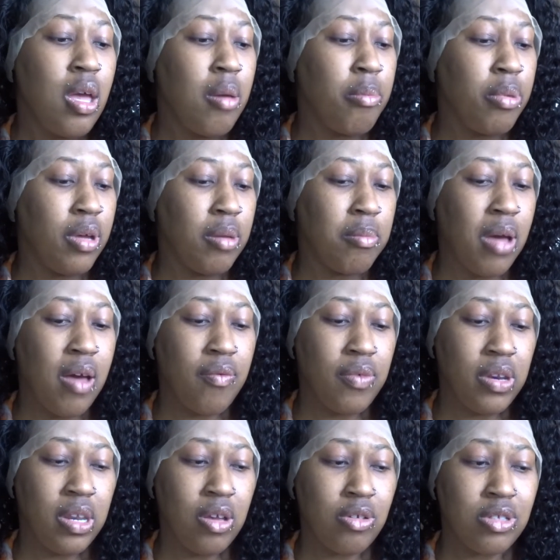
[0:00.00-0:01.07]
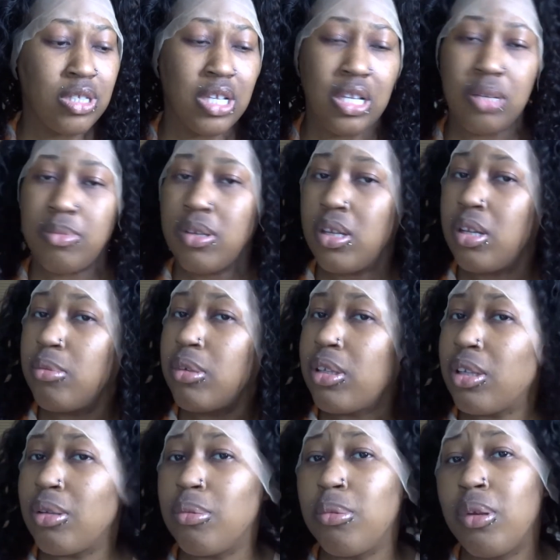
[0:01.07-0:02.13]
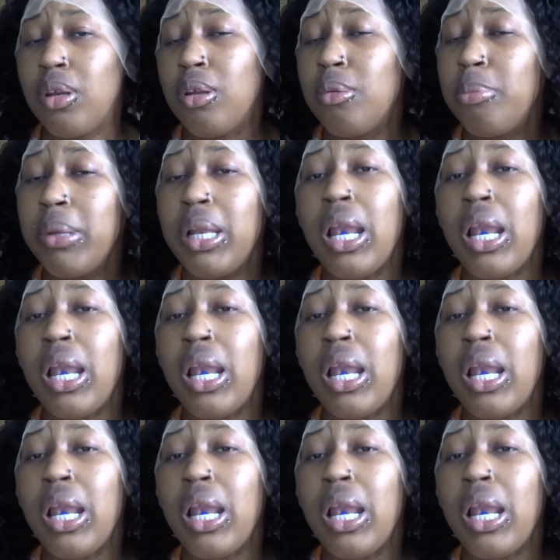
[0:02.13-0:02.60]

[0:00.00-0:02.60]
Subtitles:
But my videos seem to be a little bit